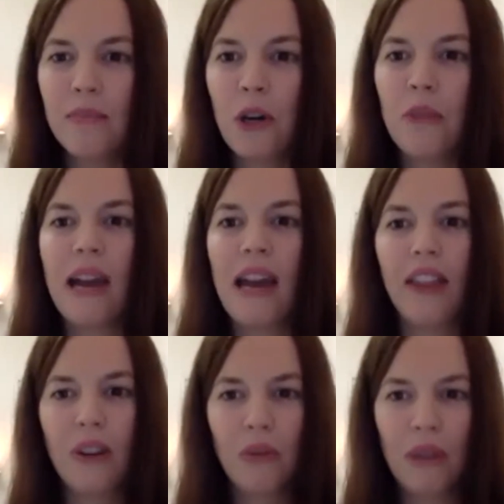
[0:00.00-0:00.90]
both by
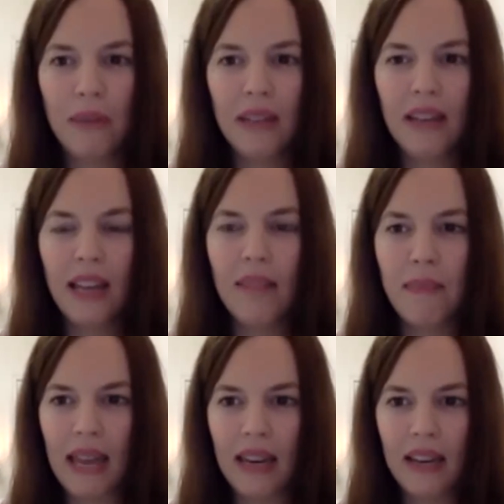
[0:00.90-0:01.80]
other women and
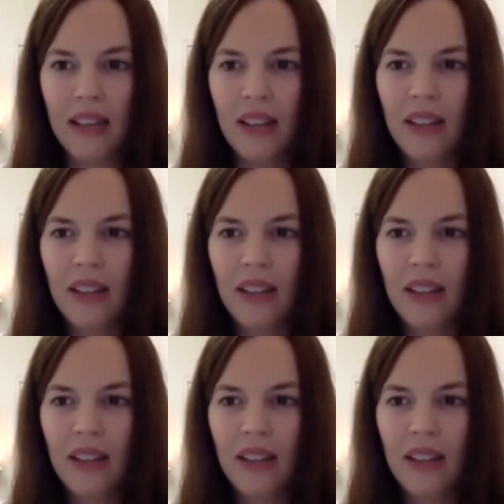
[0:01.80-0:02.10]
men.